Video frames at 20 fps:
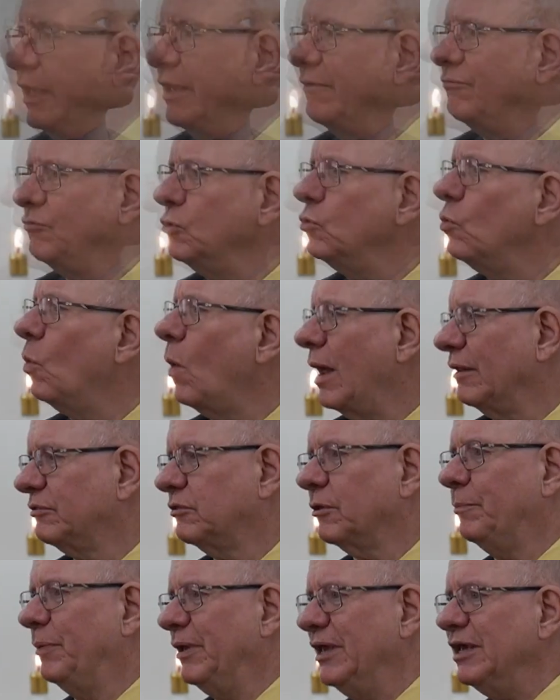If you
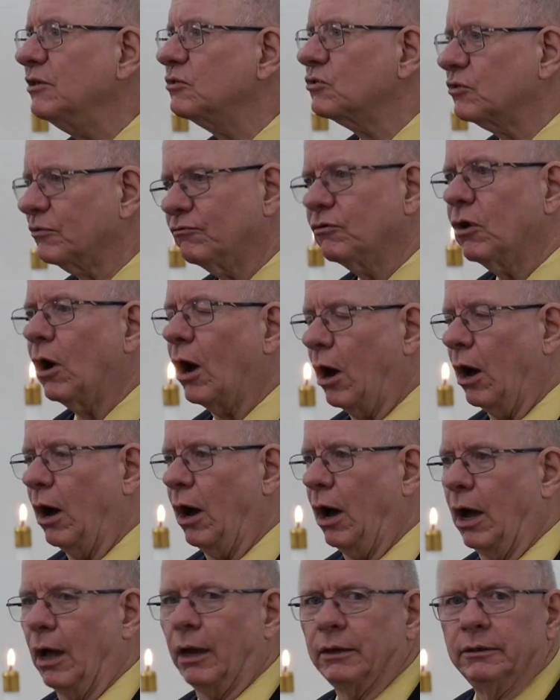want the peace of
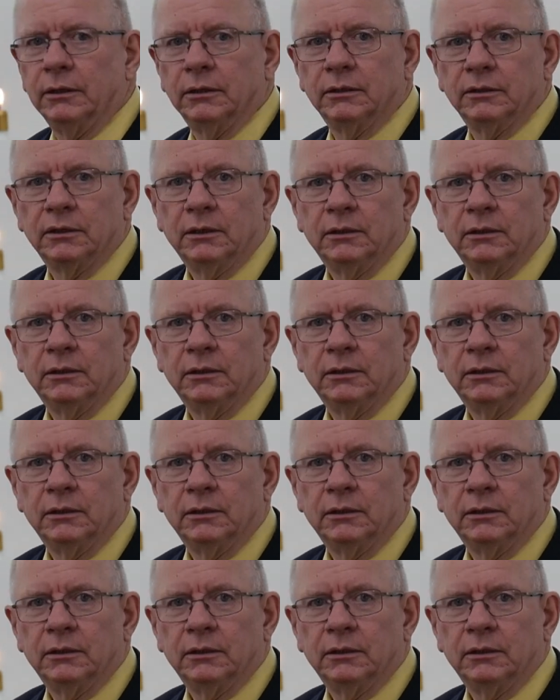God,